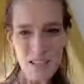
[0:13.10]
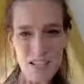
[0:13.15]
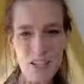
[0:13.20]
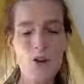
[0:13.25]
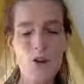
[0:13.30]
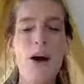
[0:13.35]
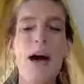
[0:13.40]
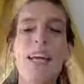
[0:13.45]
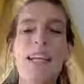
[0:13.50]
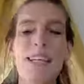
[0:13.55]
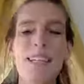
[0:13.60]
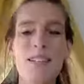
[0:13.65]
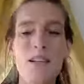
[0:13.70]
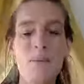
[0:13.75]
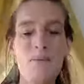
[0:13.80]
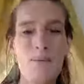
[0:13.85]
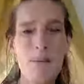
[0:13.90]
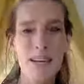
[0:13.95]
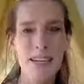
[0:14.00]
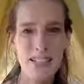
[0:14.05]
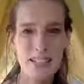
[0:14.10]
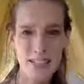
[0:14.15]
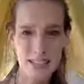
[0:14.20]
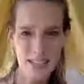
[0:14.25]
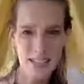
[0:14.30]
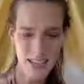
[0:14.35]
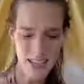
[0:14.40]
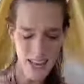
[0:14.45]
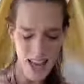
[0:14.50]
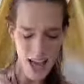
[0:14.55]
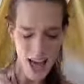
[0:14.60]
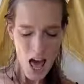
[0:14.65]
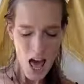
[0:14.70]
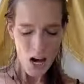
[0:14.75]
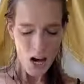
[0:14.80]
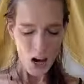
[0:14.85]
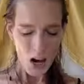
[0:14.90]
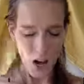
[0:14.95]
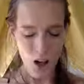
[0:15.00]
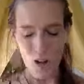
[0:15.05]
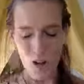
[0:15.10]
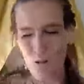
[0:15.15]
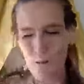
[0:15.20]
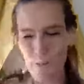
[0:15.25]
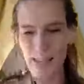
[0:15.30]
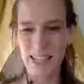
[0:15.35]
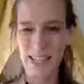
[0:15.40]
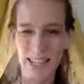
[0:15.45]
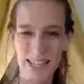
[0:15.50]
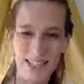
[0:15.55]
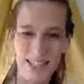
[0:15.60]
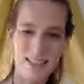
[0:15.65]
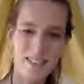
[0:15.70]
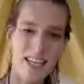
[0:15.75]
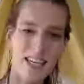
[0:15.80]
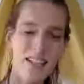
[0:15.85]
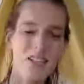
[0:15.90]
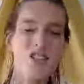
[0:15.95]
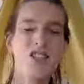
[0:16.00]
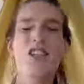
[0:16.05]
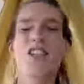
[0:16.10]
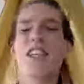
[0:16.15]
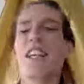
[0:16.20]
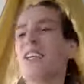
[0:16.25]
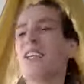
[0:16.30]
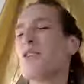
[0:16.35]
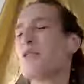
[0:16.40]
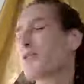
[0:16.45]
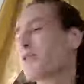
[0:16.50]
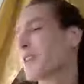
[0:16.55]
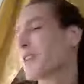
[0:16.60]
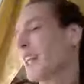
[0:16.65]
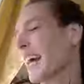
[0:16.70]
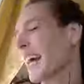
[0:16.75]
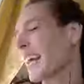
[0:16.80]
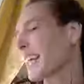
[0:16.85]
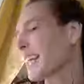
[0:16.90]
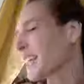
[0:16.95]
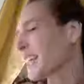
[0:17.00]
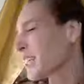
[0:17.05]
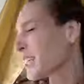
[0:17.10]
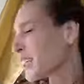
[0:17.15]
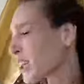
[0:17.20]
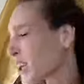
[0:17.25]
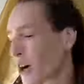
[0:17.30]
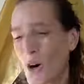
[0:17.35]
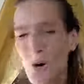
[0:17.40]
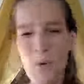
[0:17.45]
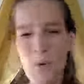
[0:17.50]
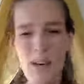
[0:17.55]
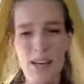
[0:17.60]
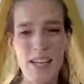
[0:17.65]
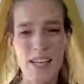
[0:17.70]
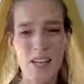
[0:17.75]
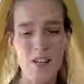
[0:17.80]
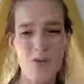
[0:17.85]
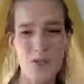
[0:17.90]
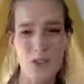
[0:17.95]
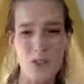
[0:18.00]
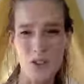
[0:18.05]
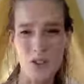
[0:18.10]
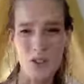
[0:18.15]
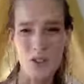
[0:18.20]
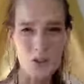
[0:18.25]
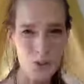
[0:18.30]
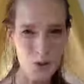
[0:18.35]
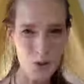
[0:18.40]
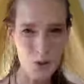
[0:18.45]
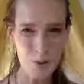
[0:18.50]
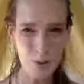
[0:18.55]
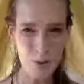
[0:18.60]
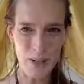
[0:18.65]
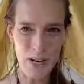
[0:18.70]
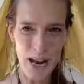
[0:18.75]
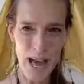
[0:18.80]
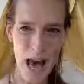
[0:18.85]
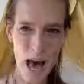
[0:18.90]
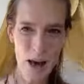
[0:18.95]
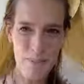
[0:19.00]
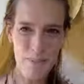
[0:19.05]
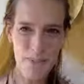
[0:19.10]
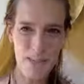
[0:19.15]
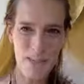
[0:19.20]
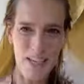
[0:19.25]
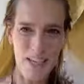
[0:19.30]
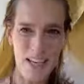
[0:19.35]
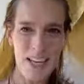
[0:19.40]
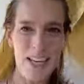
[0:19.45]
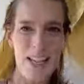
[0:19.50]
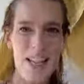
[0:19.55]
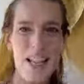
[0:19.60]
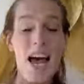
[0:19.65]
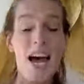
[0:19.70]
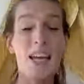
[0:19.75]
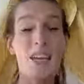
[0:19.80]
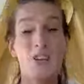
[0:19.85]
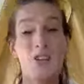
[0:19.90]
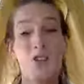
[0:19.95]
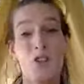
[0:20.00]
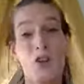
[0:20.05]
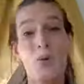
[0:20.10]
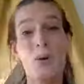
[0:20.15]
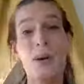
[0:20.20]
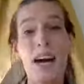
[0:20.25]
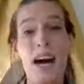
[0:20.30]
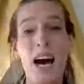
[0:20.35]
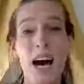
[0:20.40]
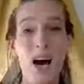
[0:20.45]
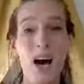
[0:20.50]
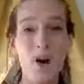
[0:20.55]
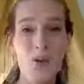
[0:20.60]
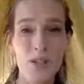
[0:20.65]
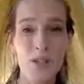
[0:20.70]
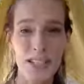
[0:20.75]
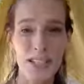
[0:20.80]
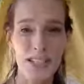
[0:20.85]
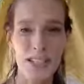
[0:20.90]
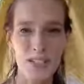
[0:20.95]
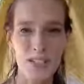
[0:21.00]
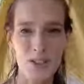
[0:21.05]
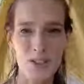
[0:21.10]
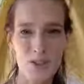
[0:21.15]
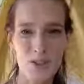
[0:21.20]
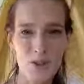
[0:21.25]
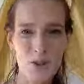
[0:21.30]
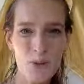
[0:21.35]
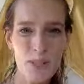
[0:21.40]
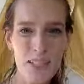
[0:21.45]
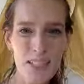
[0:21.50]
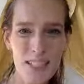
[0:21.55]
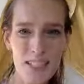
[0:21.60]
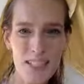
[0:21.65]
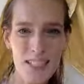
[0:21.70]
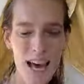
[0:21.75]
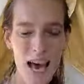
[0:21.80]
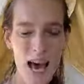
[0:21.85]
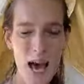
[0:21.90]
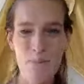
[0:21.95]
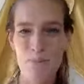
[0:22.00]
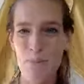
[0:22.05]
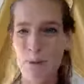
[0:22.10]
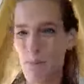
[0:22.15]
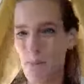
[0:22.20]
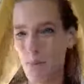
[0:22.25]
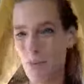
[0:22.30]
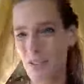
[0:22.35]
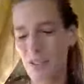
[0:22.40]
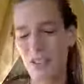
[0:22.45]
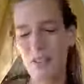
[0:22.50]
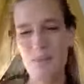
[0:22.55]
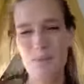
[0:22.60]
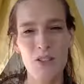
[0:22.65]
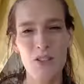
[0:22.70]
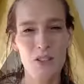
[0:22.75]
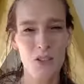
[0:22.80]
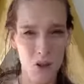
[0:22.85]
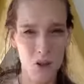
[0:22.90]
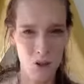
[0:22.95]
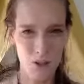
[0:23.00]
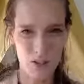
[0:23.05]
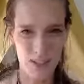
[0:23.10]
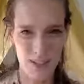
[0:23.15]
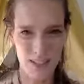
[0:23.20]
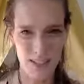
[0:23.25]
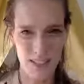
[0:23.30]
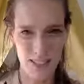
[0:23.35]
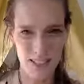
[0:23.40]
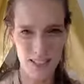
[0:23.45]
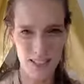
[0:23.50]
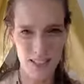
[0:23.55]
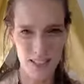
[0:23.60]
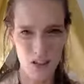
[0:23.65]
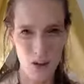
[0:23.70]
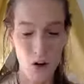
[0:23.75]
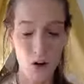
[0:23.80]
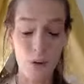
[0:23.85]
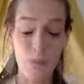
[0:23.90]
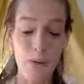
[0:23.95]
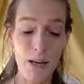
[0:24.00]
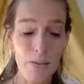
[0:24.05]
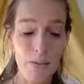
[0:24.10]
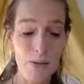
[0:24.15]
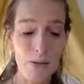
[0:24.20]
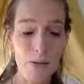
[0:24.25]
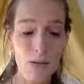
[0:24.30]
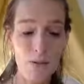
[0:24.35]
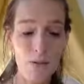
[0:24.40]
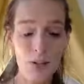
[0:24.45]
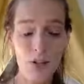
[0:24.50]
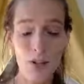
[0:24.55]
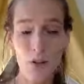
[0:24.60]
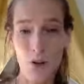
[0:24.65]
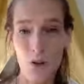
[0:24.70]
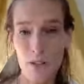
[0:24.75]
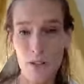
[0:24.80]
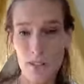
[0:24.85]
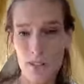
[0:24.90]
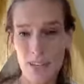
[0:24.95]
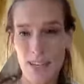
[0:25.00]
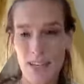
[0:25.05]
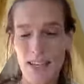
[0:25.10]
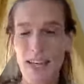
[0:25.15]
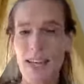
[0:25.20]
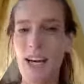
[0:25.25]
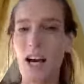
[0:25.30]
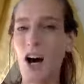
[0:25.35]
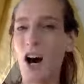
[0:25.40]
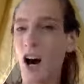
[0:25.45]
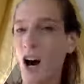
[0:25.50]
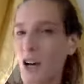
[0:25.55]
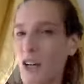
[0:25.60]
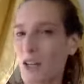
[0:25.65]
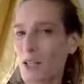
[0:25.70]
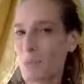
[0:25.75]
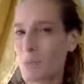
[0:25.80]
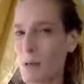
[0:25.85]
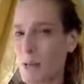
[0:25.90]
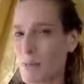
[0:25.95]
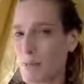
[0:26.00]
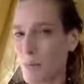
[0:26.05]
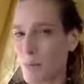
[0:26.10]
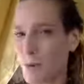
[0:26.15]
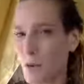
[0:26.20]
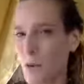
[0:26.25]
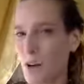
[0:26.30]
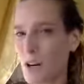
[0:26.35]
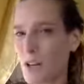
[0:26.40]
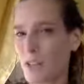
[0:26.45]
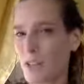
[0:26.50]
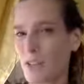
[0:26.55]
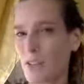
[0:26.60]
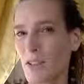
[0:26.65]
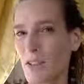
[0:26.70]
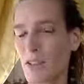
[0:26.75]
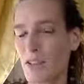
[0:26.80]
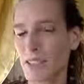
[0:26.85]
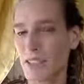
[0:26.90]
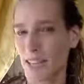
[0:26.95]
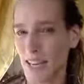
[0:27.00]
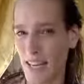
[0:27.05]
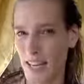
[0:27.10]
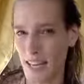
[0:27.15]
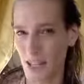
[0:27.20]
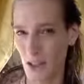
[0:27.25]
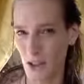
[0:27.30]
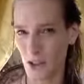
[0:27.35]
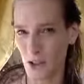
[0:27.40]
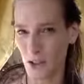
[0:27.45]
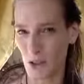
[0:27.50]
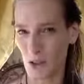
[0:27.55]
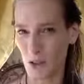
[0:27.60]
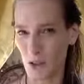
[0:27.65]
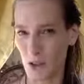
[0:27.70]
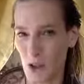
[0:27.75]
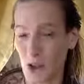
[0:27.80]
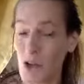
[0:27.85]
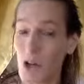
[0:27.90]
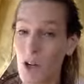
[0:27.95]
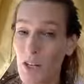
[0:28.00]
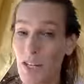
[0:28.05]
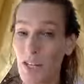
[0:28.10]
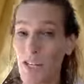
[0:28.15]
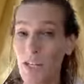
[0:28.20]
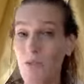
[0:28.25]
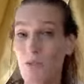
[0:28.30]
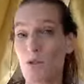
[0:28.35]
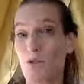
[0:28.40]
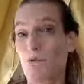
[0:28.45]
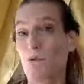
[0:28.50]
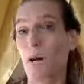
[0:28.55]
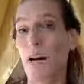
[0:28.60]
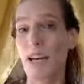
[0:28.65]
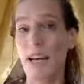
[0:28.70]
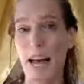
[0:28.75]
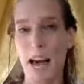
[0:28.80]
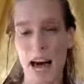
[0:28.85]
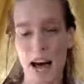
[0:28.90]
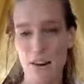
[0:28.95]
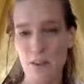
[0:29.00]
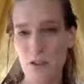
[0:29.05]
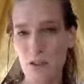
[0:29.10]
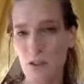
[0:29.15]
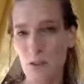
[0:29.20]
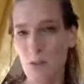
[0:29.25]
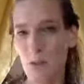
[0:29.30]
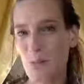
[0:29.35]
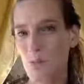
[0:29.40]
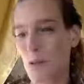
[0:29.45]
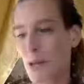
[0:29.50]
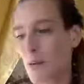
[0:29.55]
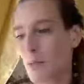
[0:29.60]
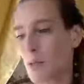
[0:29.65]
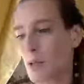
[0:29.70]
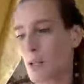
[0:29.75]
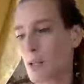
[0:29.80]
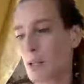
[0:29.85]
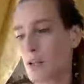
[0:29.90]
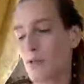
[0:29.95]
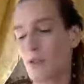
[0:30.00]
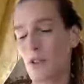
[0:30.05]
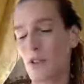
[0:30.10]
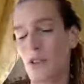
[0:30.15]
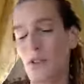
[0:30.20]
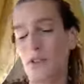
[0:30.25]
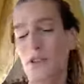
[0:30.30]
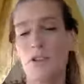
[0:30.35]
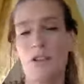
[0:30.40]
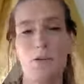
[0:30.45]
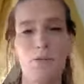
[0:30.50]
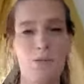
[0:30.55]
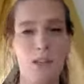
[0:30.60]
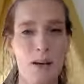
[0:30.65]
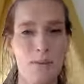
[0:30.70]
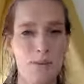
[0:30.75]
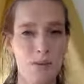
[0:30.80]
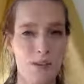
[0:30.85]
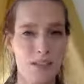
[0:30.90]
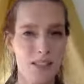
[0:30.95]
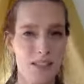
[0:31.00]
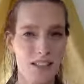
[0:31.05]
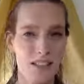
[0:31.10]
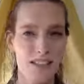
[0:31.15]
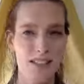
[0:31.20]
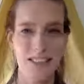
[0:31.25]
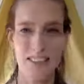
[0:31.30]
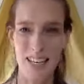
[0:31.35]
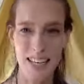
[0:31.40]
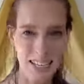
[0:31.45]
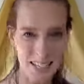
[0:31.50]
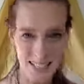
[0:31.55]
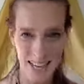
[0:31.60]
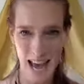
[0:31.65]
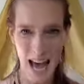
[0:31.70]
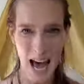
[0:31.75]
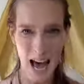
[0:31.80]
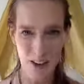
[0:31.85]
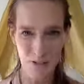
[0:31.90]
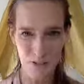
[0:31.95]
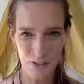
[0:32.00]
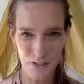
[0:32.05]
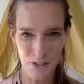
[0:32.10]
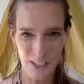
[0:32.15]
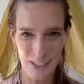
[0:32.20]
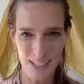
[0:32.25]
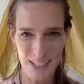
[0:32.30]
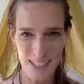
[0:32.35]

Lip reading: You had this amazing lovemaking session and you feel like glowing, you feel super happy, and you're going out in the street and people seem to notice it. Or maybe you even notice that like other people are starting to hit on you. Not even right after, but maybe even sometimes until the days after.